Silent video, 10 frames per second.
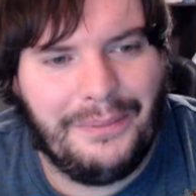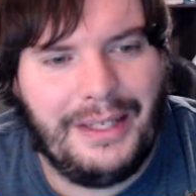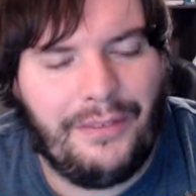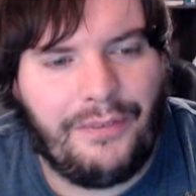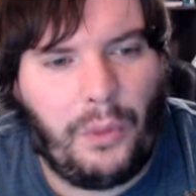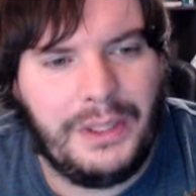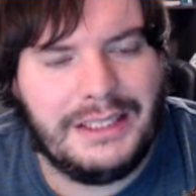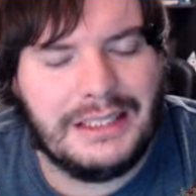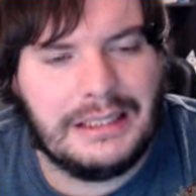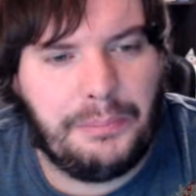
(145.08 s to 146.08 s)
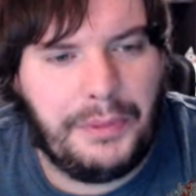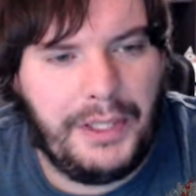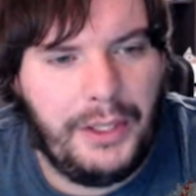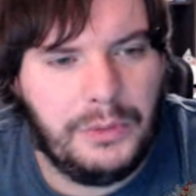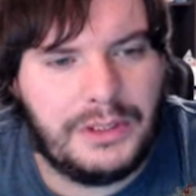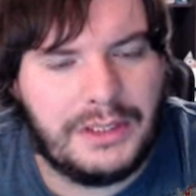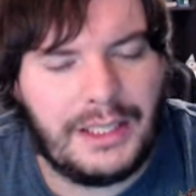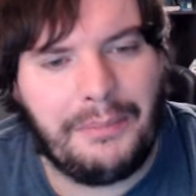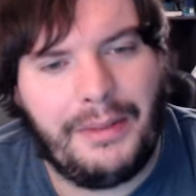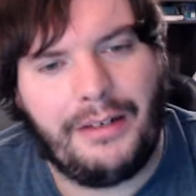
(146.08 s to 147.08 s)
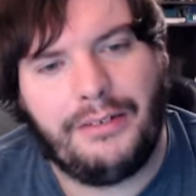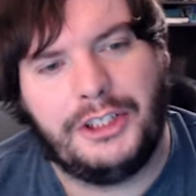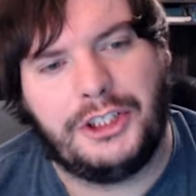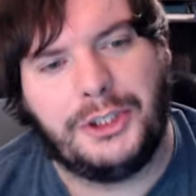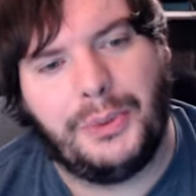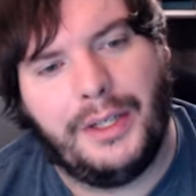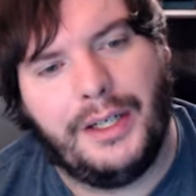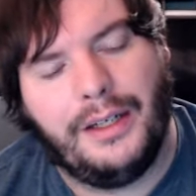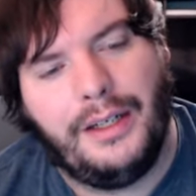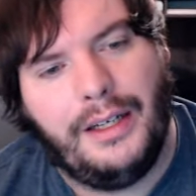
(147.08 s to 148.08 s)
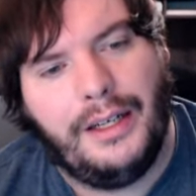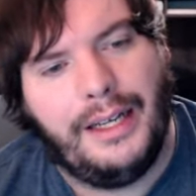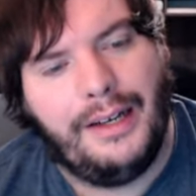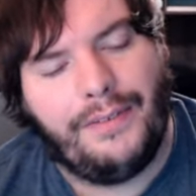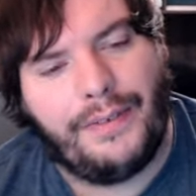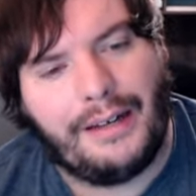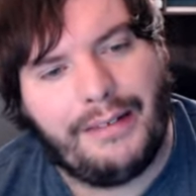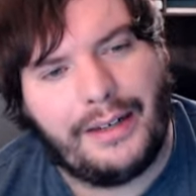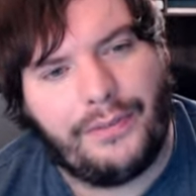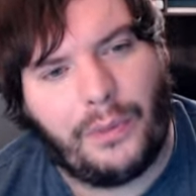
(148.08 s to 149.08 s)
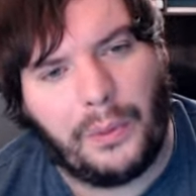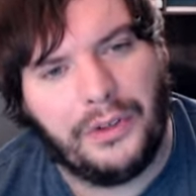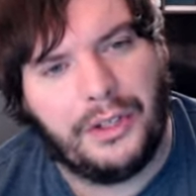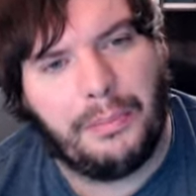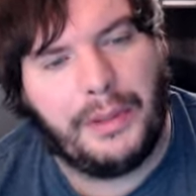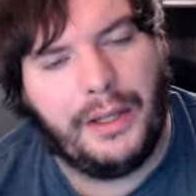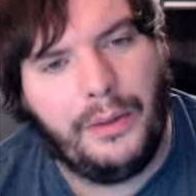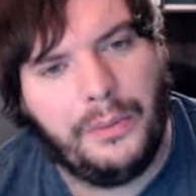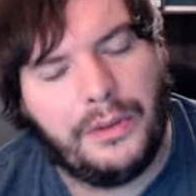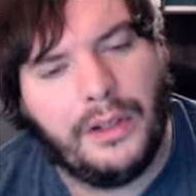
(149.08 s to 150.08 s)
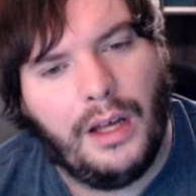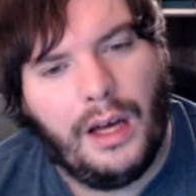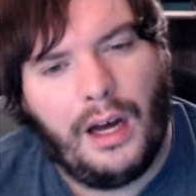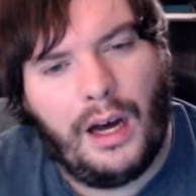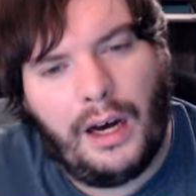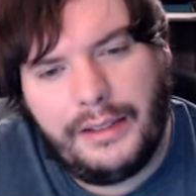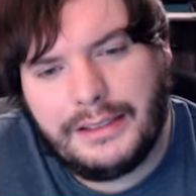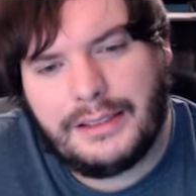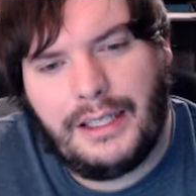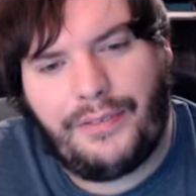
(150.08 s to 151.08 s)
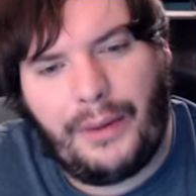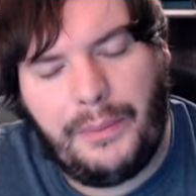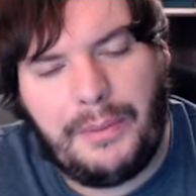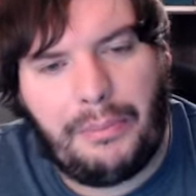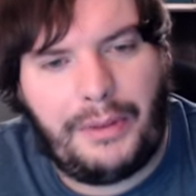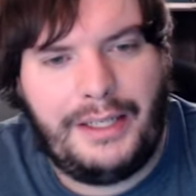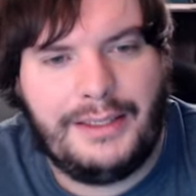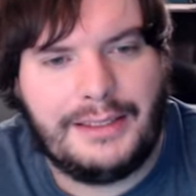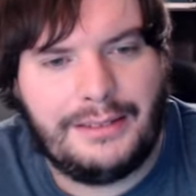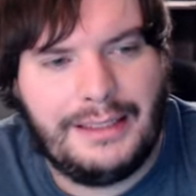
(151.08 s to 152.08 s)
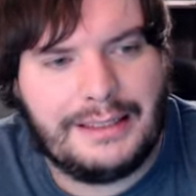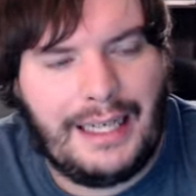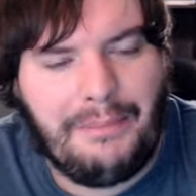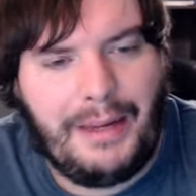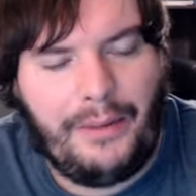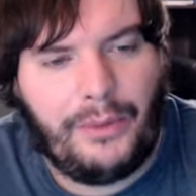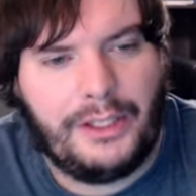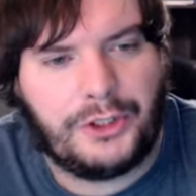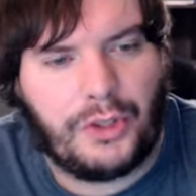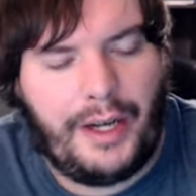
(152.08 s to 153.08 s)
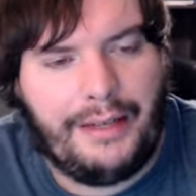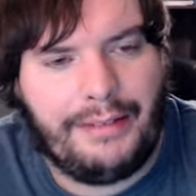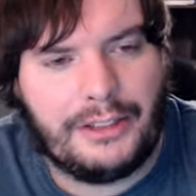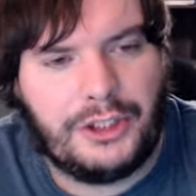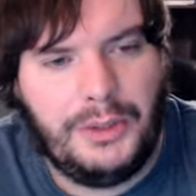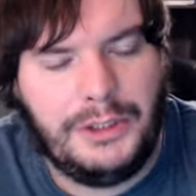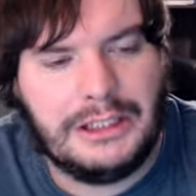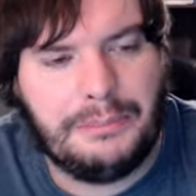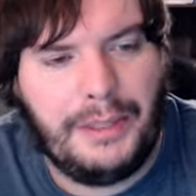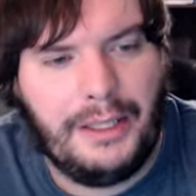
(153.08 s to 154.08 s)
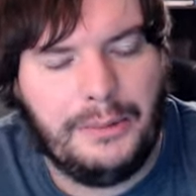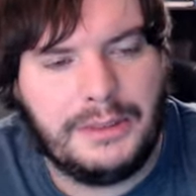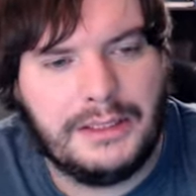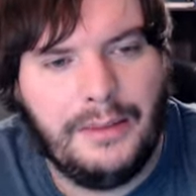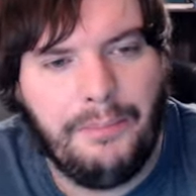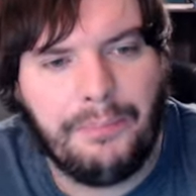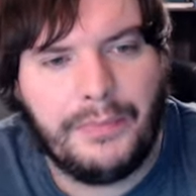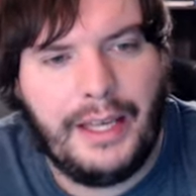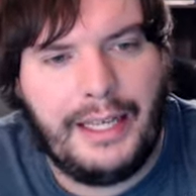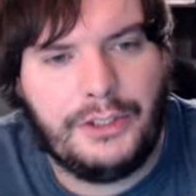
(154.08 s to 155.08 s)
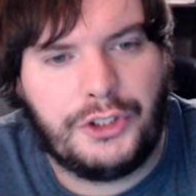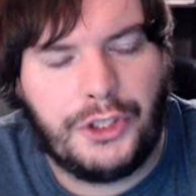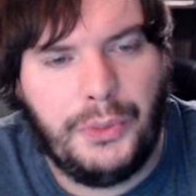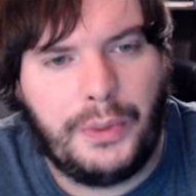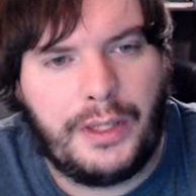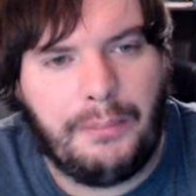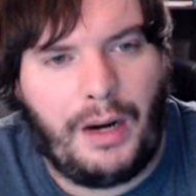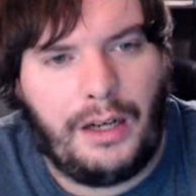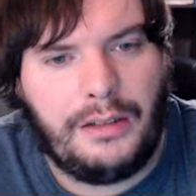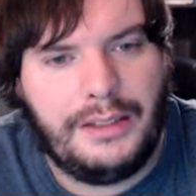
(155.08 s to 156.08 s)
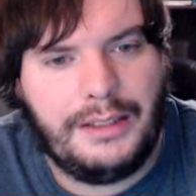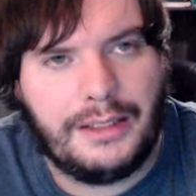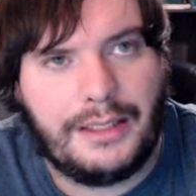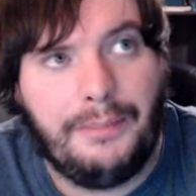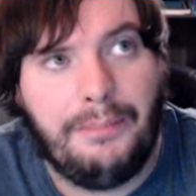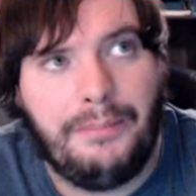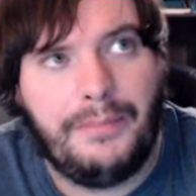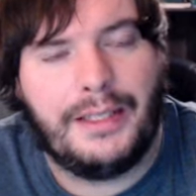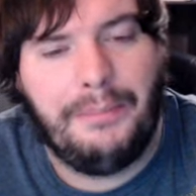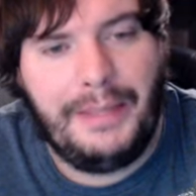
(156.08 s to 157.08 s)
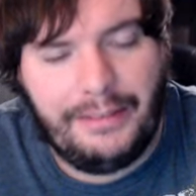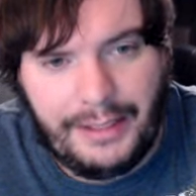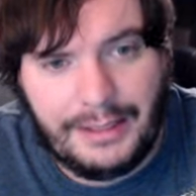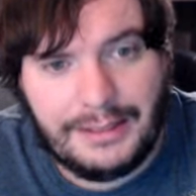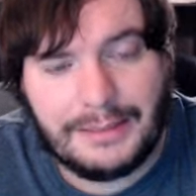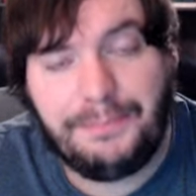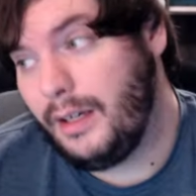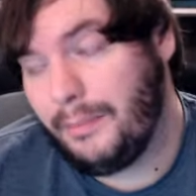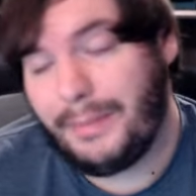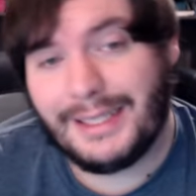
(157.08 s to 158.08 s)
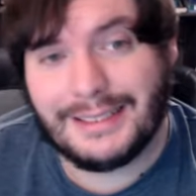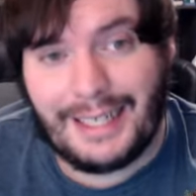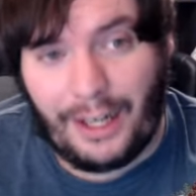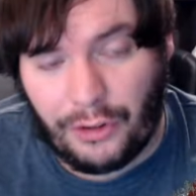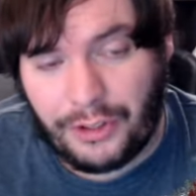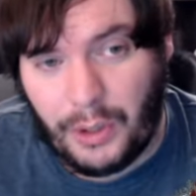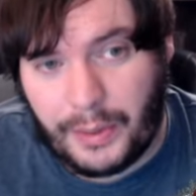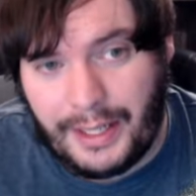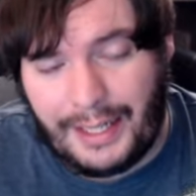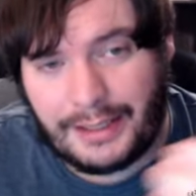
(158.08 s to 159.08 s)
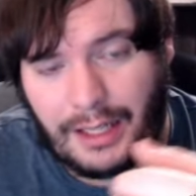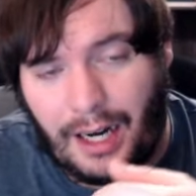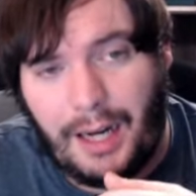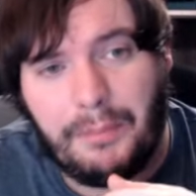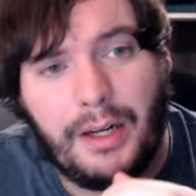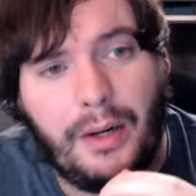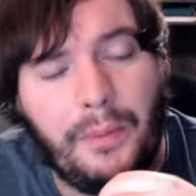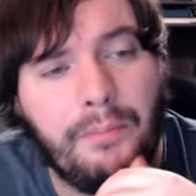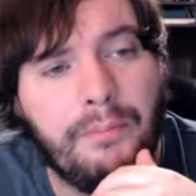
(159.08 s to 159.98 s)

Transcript: we have four disputes. I'm not really sure if I like four disputes. Honestly, if I would be playing this list, I might want to try like two disputes and two Kamala, Cam- Camellias because it also can combo